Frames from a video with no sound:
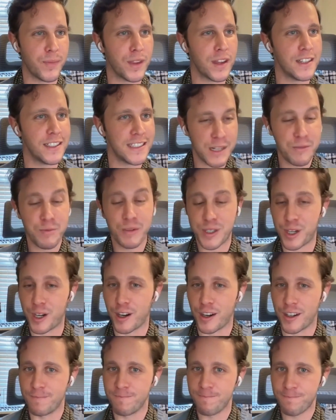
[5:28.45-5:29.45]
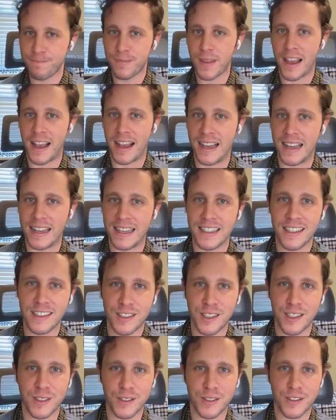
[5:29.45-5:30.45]
did return
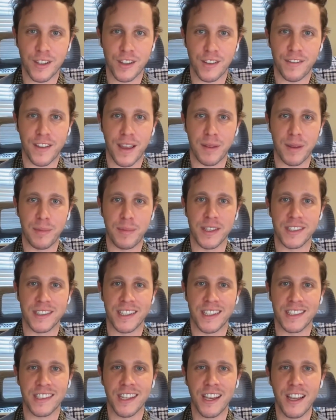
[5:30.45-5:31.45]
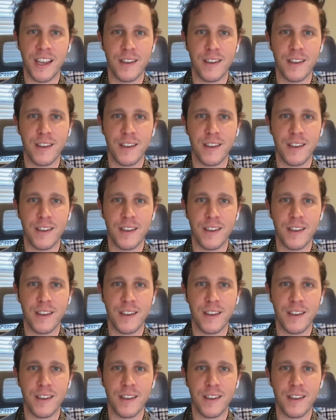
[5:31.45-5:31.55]
to the family business,